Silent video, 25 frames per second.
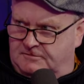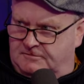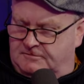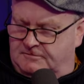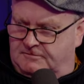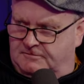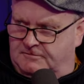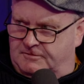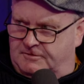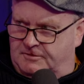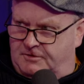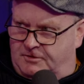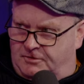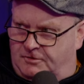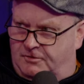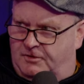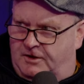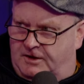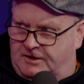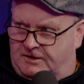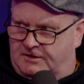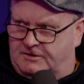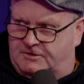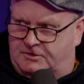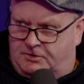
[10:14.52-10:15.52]
Yeah. You know,
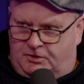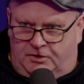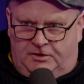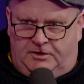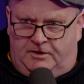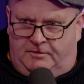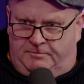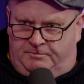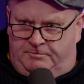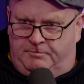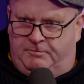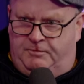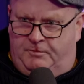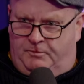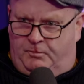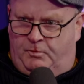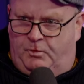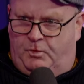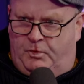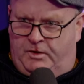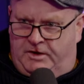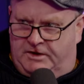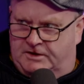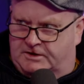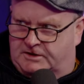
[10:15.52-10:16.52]
it sort of
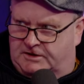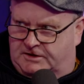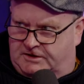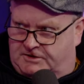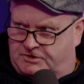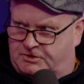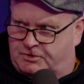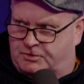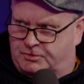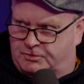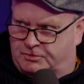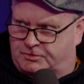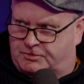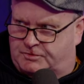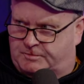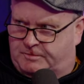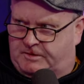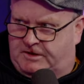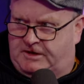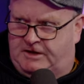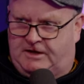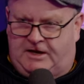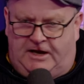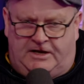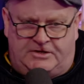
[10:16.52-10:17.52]
weirdly chose
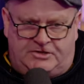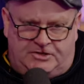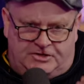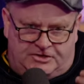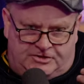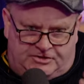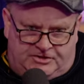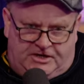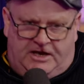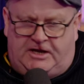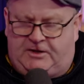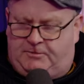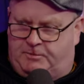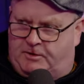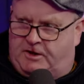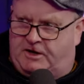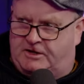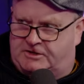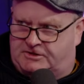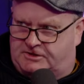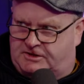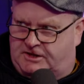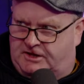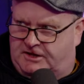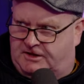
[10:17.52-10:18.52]
me. I just said what I
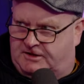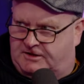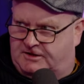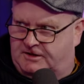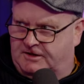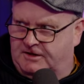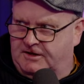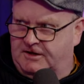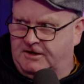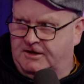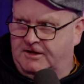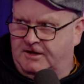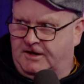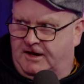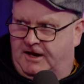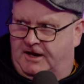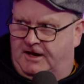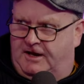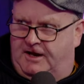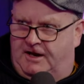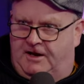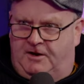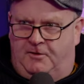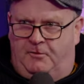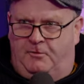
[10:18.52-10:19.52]
said,
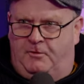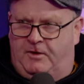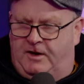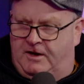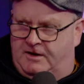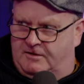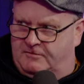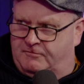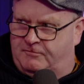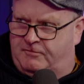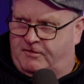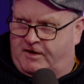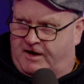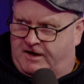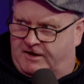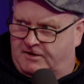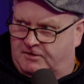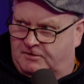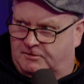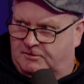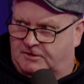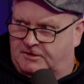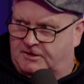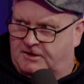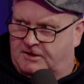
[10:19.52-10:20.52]
and then it went
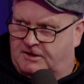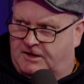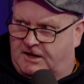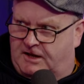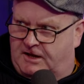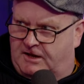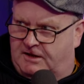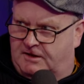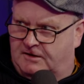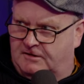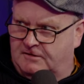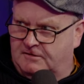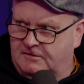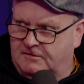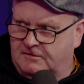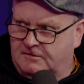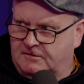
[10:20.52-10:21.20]
viral in the day.